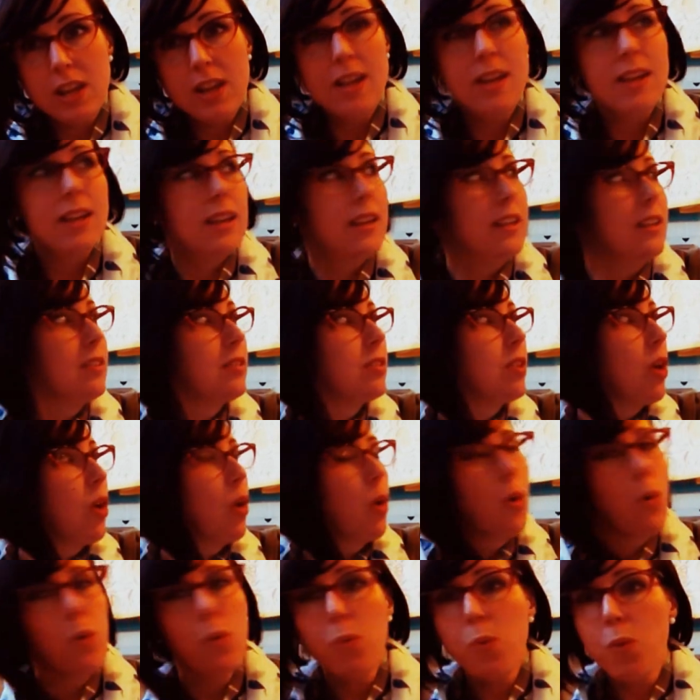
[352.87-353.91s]
is
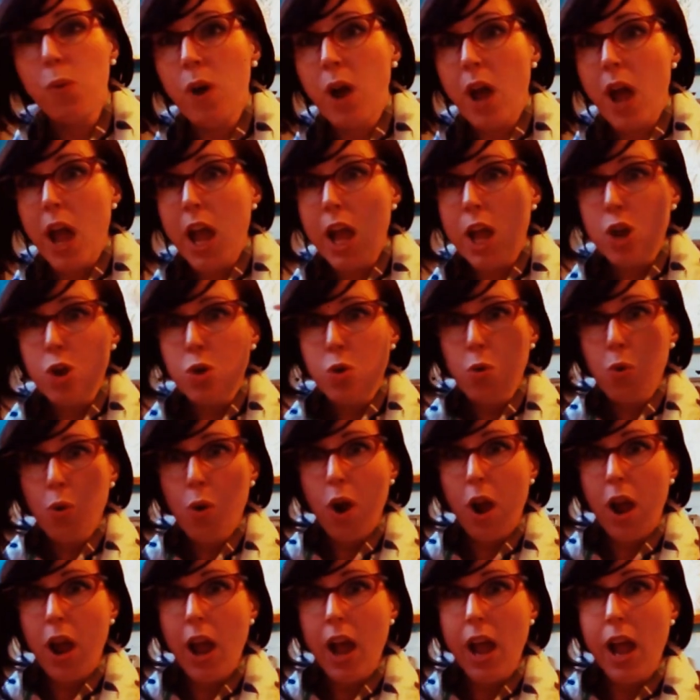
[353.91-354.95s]

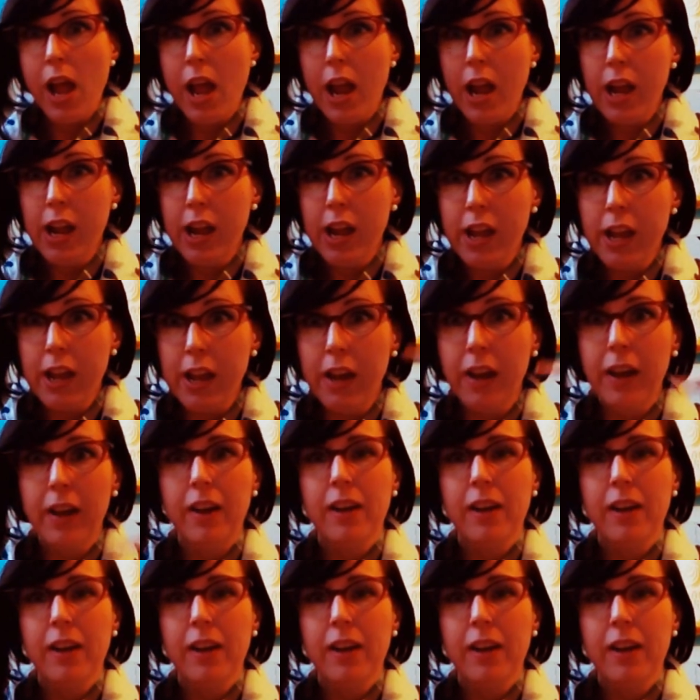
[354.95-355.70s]
cray.